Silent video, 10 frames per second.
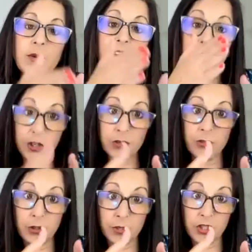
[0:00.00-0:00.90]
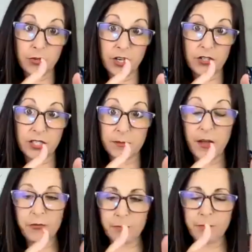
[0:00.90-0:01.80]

you have the Jewish New Year. So it's about